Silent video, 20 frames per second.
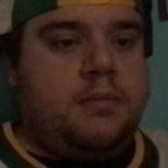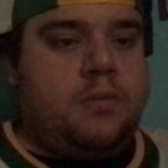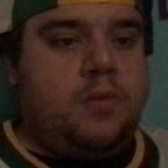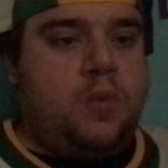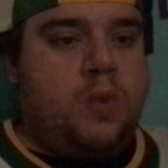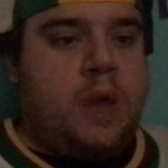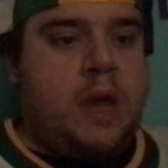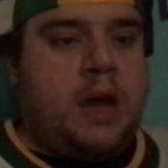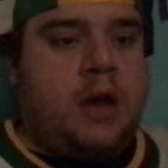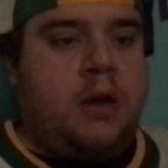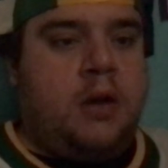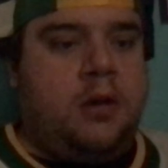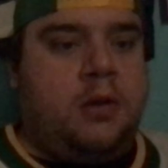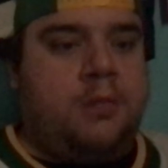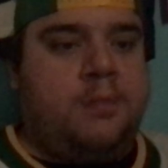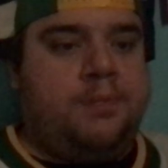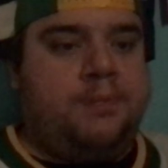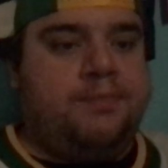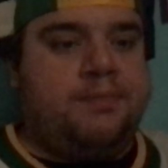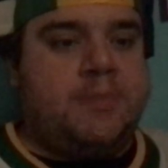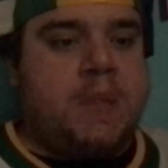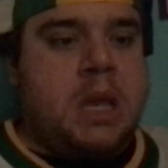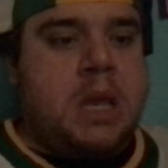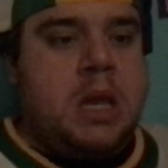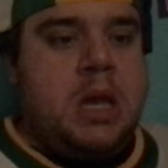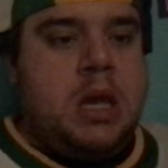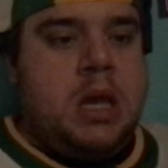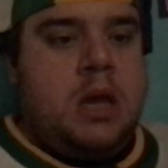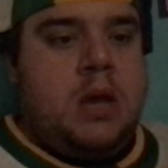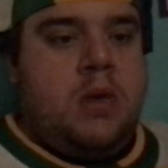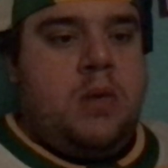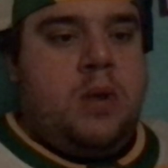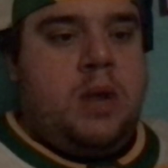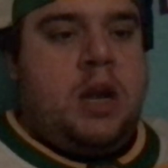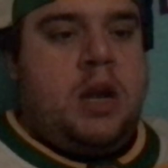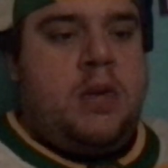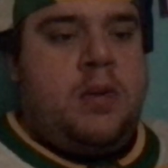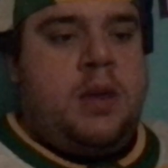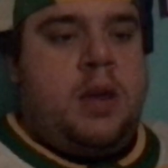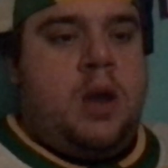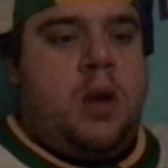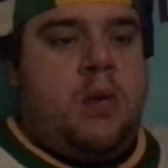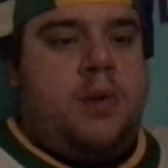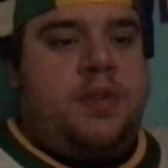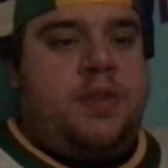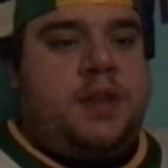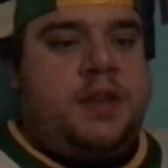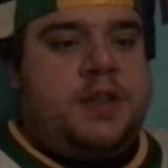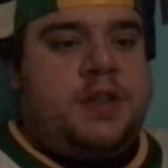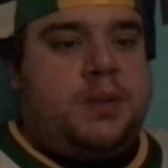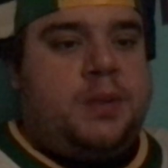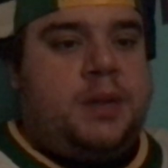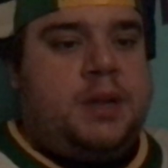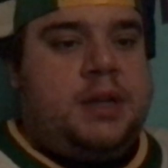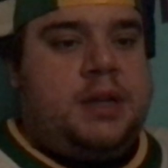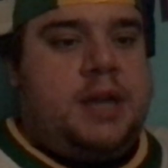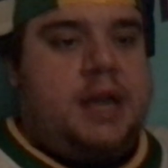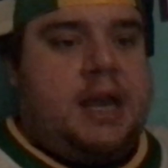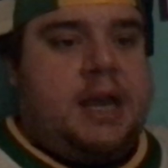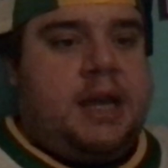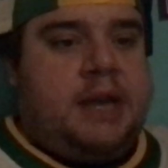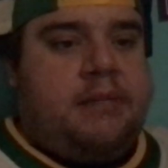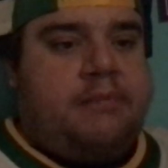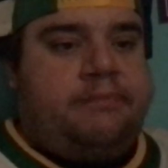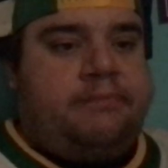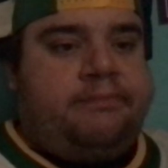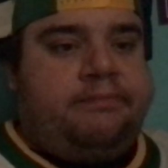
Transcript: Well, where do we go with this one tonight?